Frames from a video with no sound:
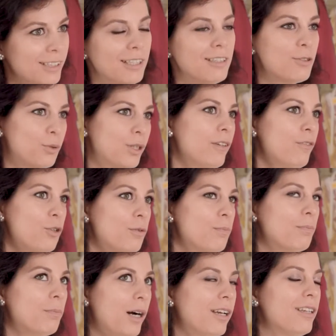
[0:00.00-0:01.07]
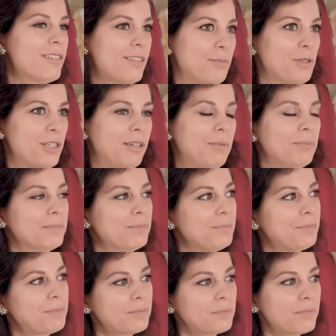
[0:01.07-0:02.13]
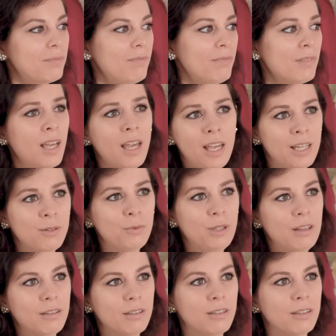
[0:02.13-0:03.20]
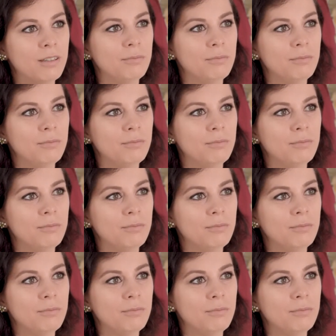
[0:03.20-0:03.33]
So give your body some time. And with